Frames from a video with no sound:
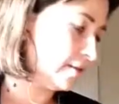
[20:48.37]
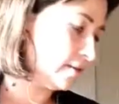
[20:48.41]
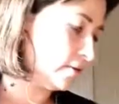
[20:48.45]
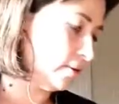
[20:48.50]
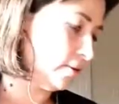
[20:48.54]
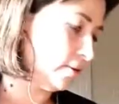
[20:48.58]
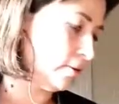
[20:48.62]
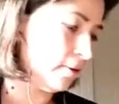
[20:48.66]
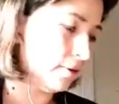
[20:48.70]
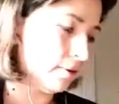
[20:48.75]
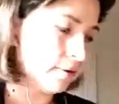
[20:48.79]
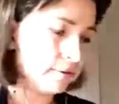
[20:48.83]

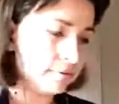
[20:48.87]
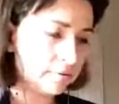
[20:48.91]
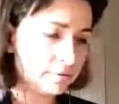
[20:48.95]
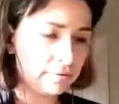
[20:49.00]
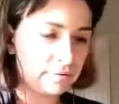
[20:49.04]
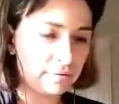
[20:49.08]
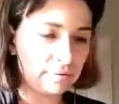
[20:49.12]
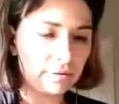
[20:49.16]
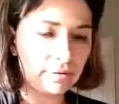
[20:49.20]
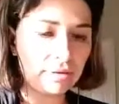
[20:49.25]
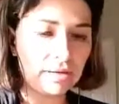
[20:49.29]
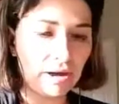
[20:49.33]
So
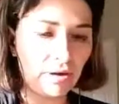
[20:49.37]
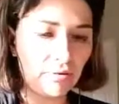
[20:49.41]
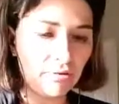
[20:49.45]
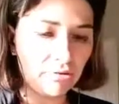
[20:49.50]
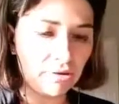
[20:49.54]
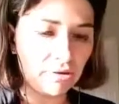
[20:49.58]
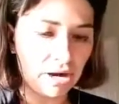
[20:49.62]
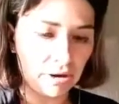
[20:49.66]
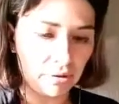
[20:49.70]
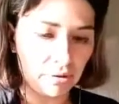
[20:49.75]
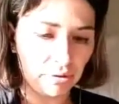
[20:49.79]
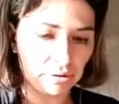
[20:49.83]
go
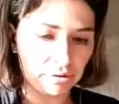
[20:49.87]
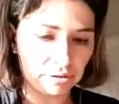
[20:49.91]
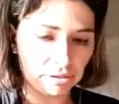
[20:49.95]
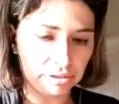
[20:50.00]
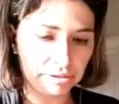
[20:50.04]
for a cot.